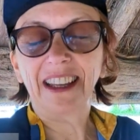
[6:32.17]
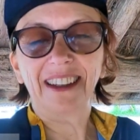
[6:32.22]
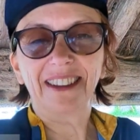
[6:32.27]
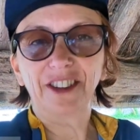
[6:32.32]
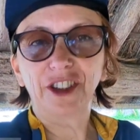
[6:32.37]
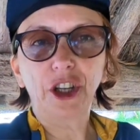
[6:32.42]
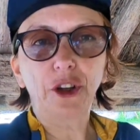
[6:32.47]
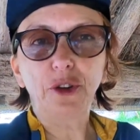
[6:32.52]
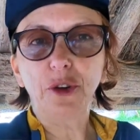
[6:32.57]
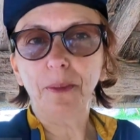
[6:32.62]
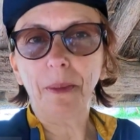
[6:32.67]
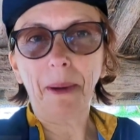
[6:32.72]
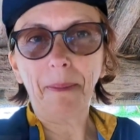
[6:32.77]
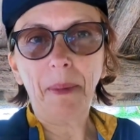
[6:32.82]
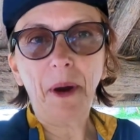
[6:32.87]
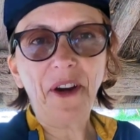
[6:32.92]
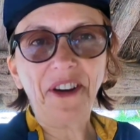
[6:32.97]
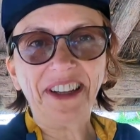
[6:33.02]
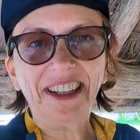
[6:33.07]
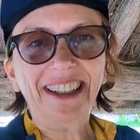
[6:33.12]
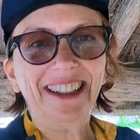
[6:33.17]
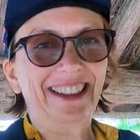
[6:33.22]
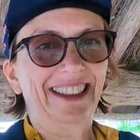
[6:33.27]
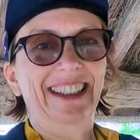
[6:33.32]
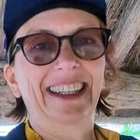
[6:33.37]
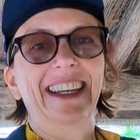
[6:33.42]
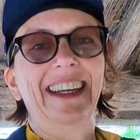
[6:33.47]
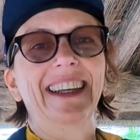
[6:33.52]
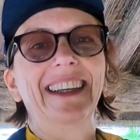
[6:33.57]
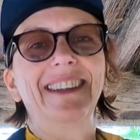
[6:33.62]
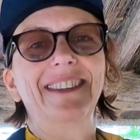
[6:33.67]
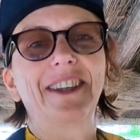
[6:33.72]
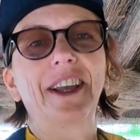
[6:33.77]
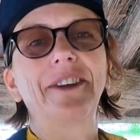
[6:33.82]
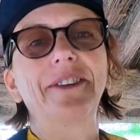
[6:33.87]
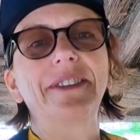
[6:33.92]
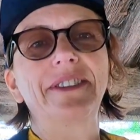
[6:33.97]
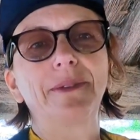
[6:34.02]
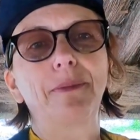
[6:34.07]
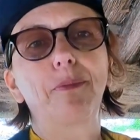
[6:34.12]
show you my bike. So
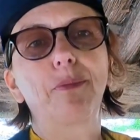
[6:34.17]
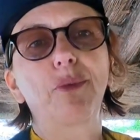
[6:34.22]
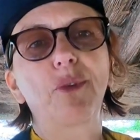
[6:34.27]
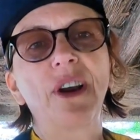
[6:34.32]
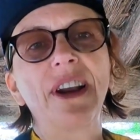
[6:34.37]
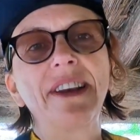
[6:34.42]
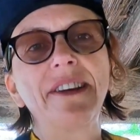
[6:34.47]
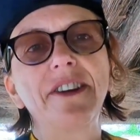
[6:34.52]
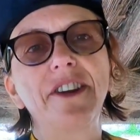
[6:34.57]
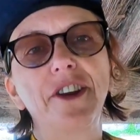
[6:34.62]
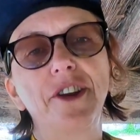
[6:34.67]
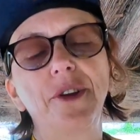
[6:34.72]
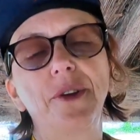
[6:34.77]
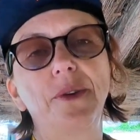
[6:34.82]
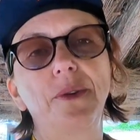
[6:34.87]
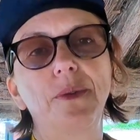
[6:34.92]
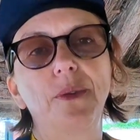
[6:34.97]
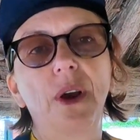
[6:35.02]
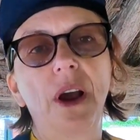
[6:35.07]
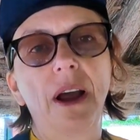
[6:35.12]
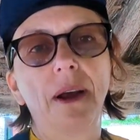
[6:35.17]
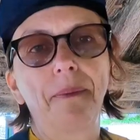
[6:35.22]
it's a brand new